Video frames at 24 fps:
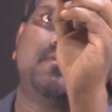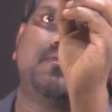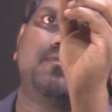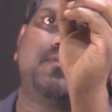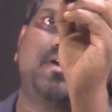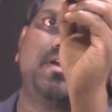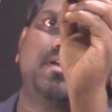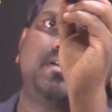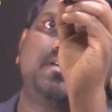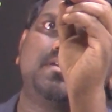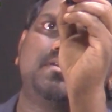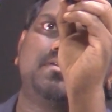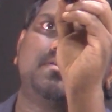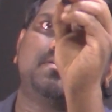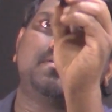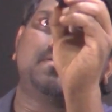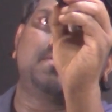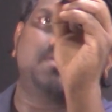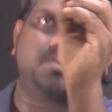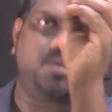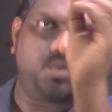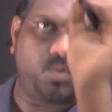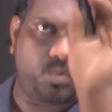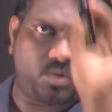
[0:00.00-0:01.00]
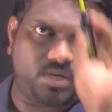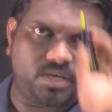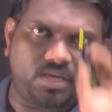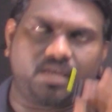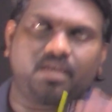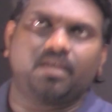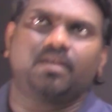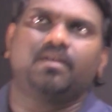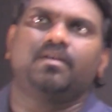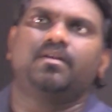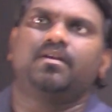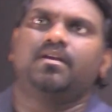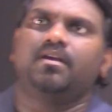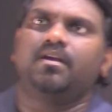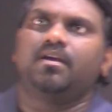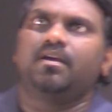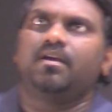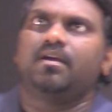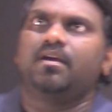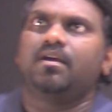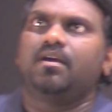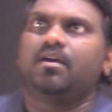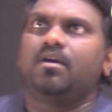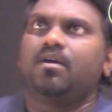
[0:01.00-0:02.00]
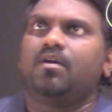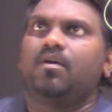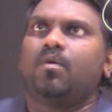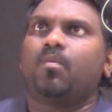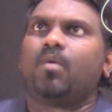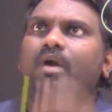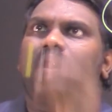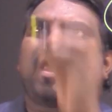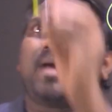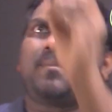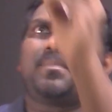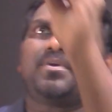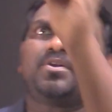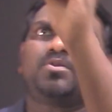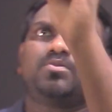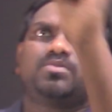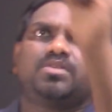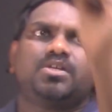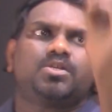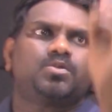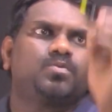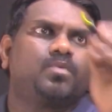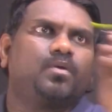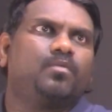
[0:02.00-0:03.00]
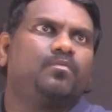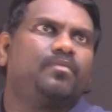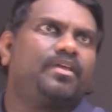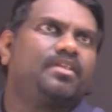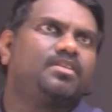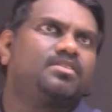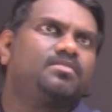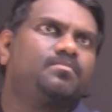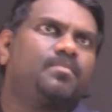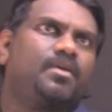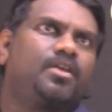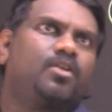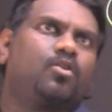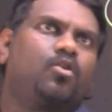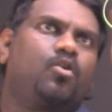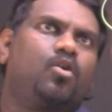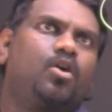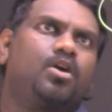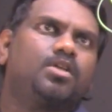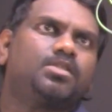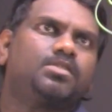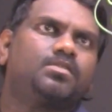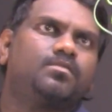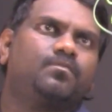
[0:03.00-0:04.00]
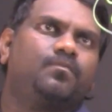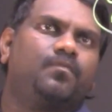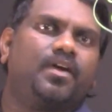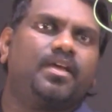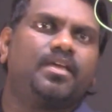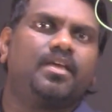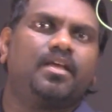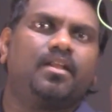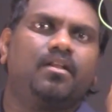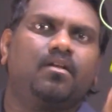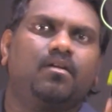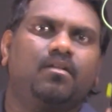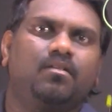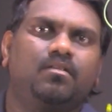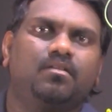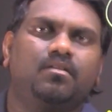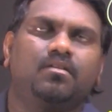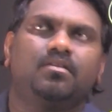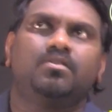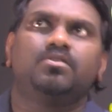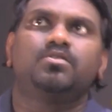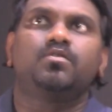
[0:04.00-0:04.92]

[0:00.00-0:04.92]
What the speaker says: Fine. Okay. What happened to this one? Where is my cos phi and all?